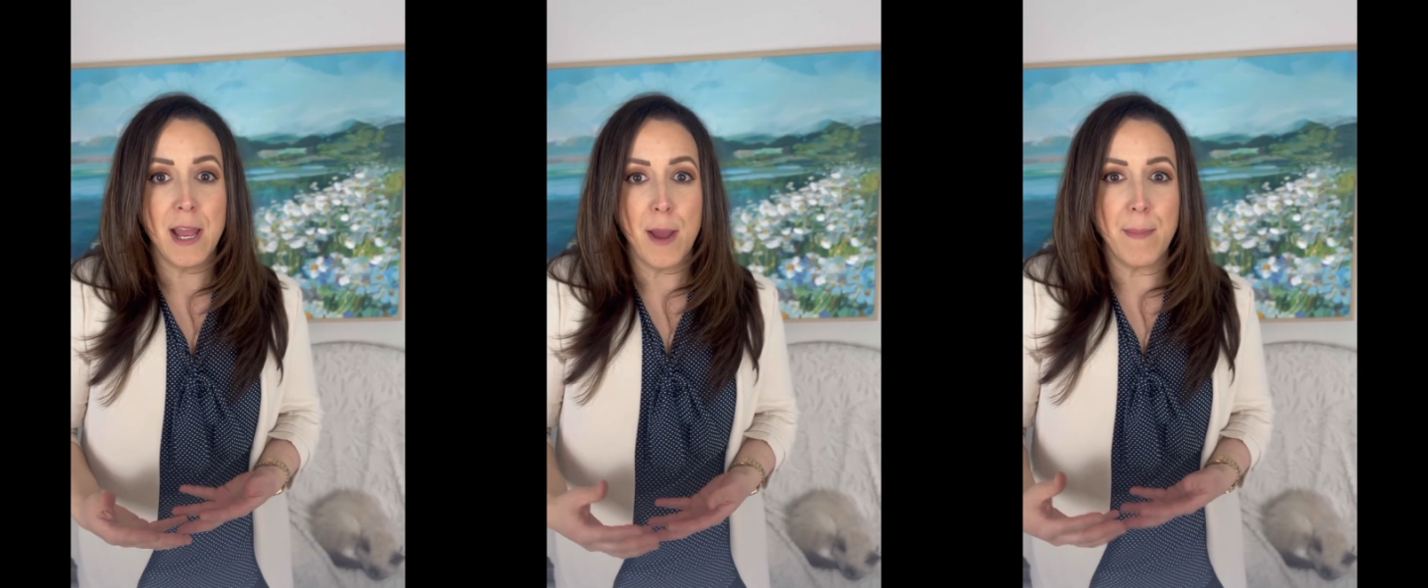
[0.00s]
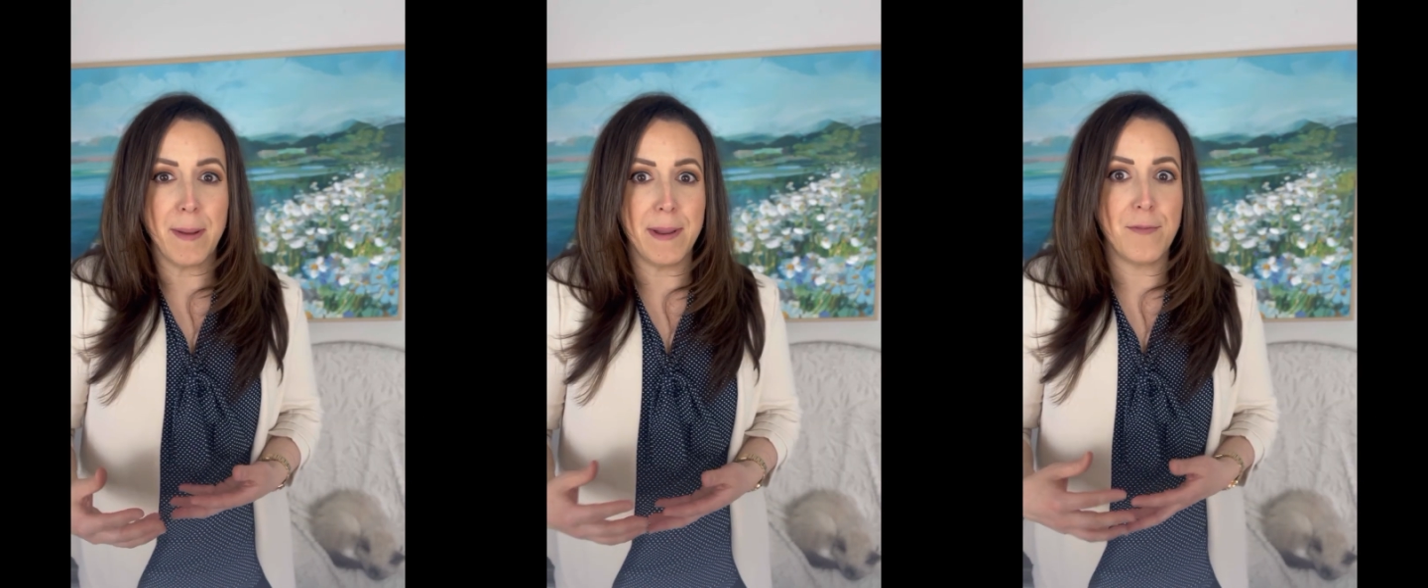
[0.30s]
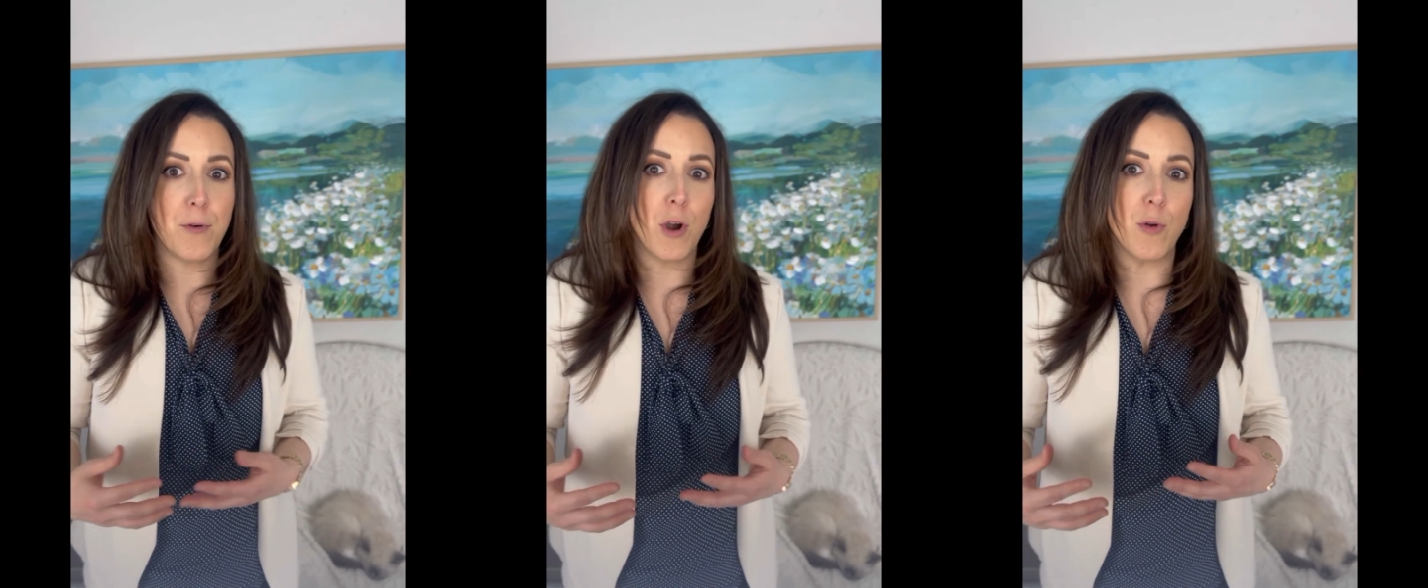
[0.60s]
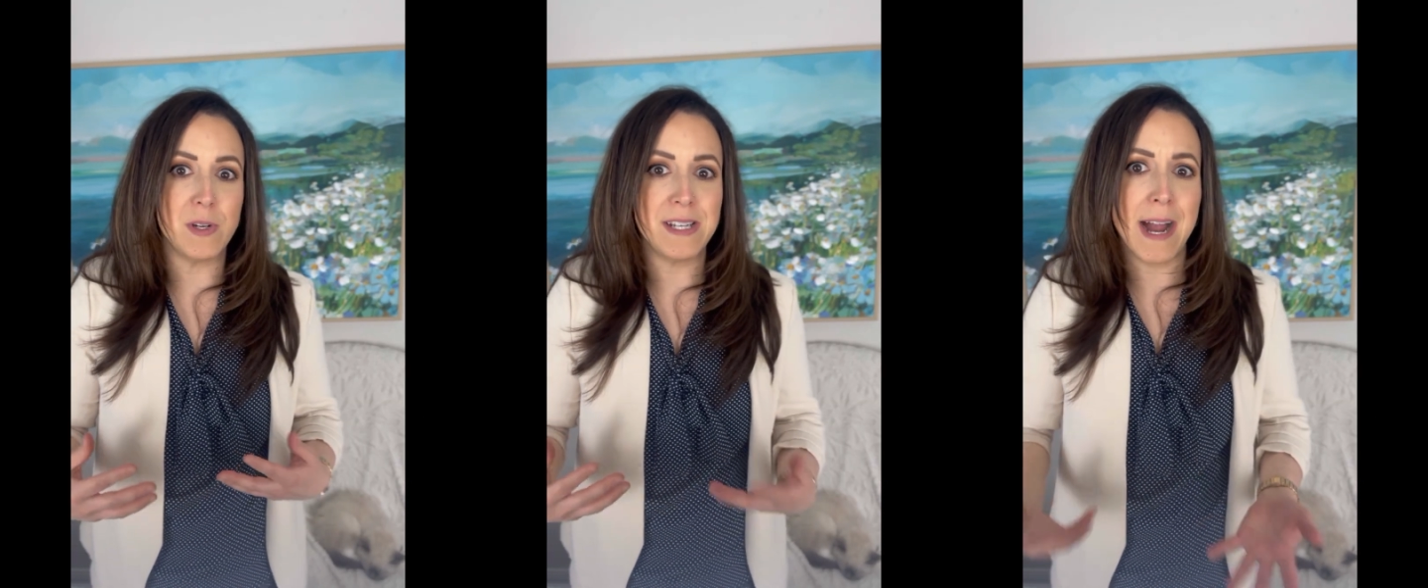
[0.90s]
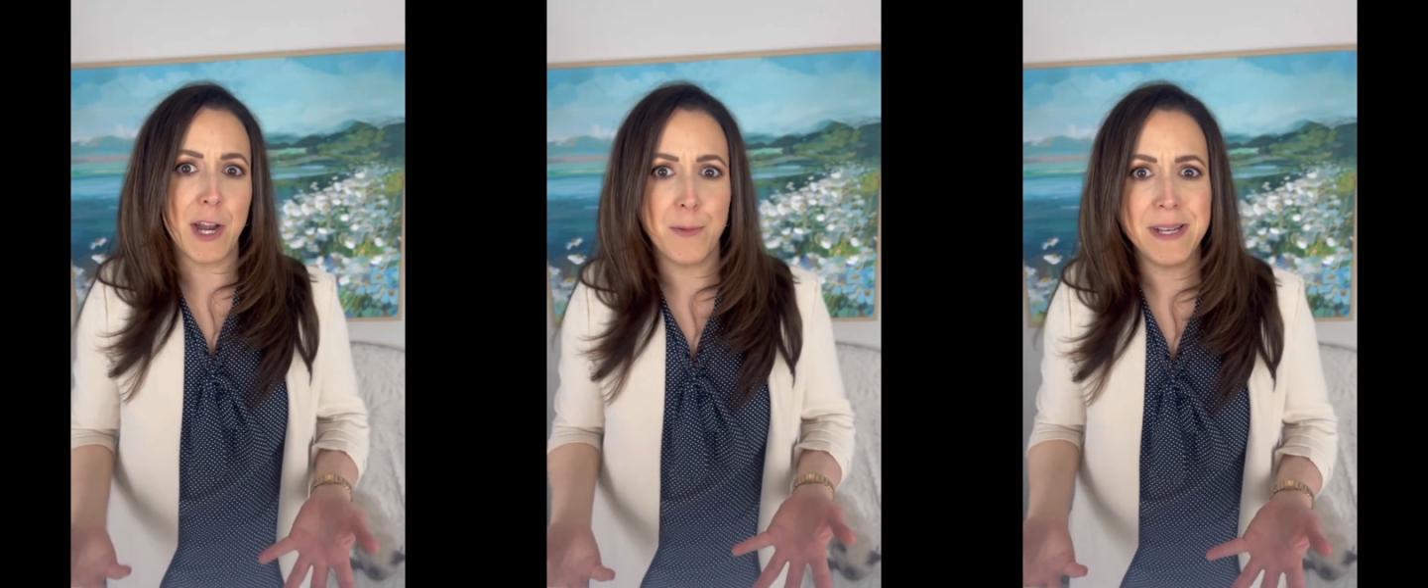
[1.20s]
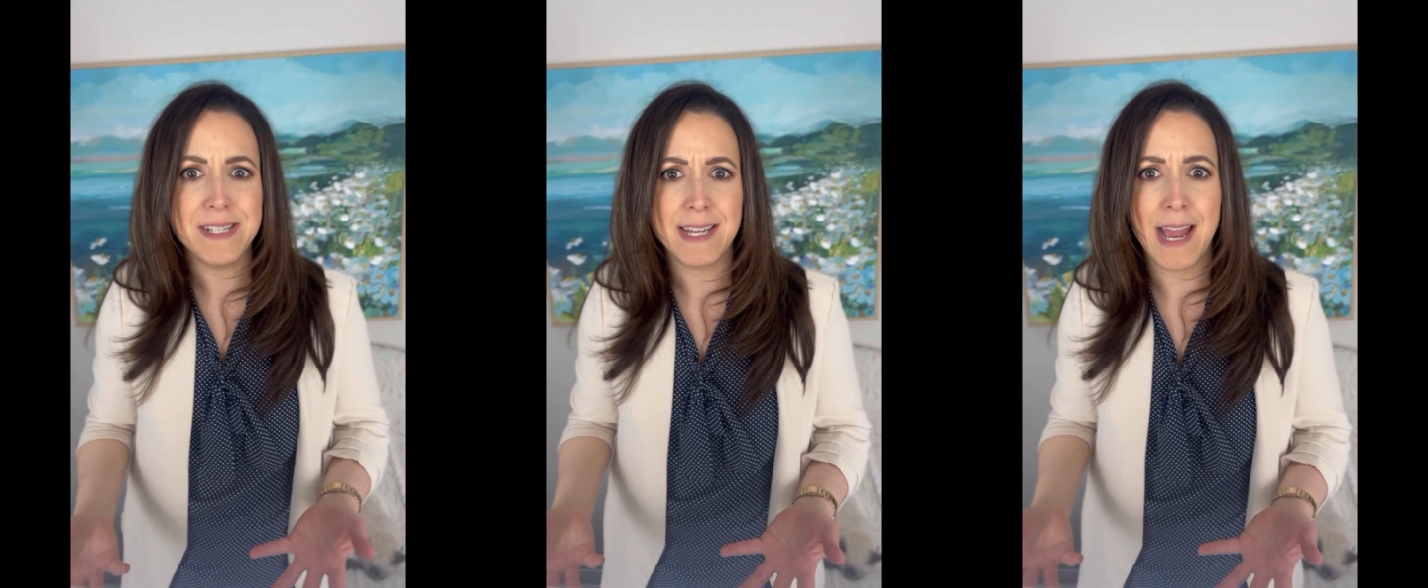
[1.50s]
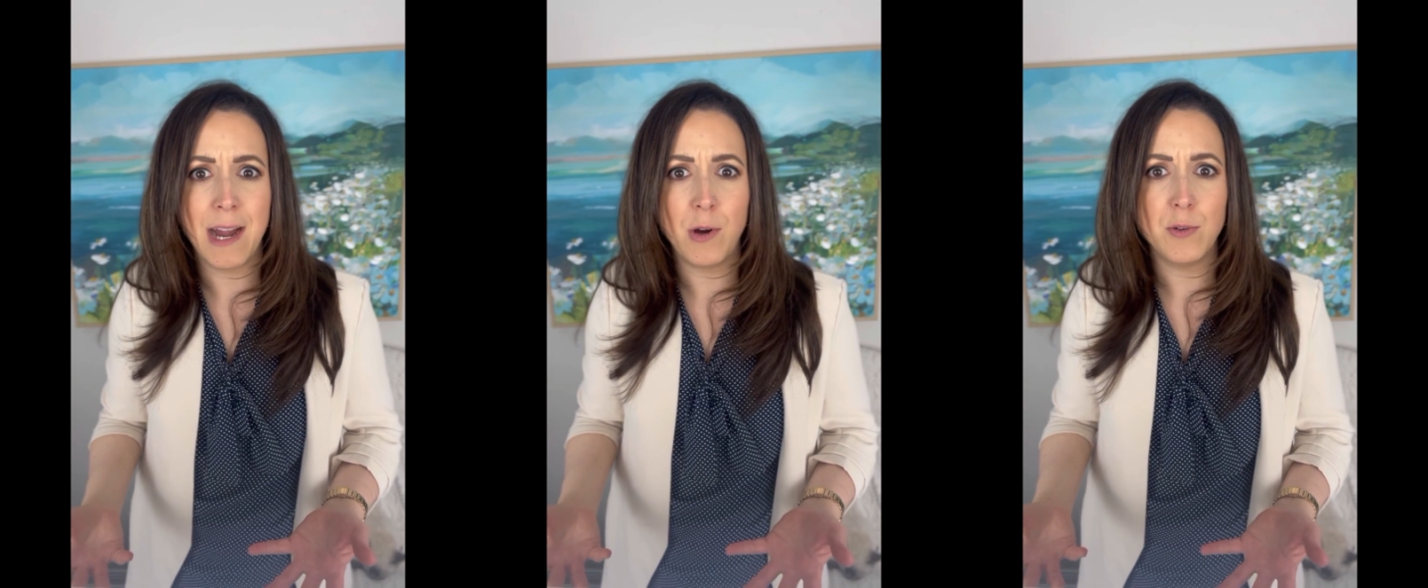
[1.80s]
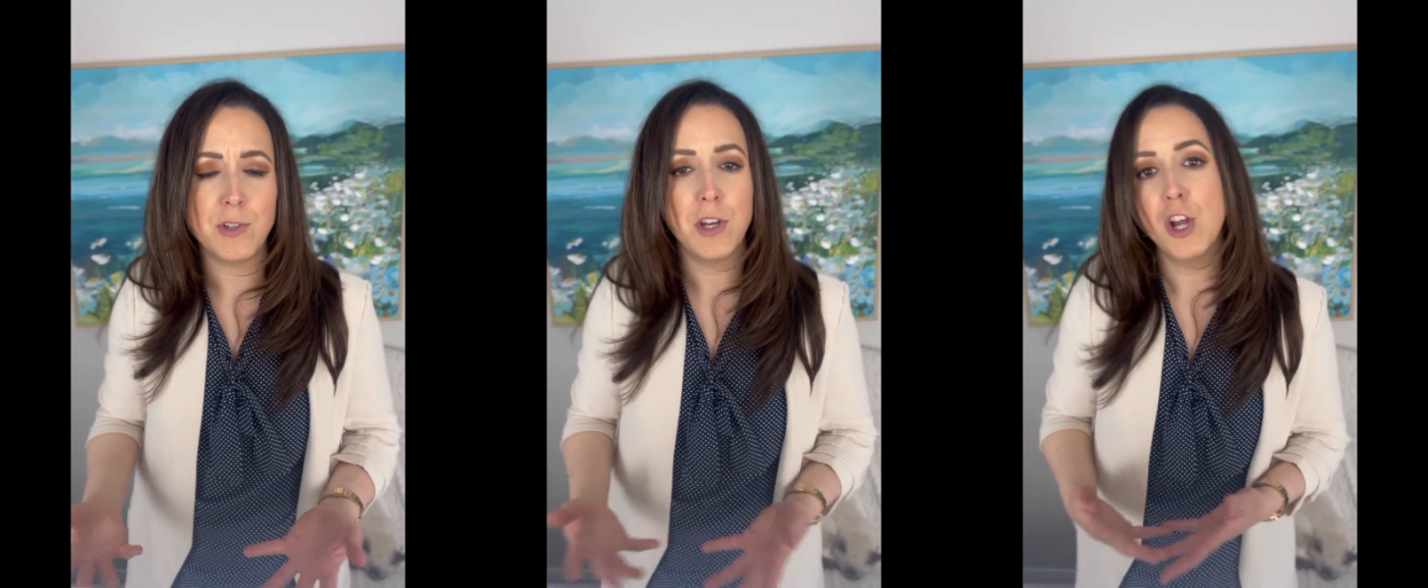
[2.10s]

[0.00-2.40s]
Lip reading: maybe for a retirement account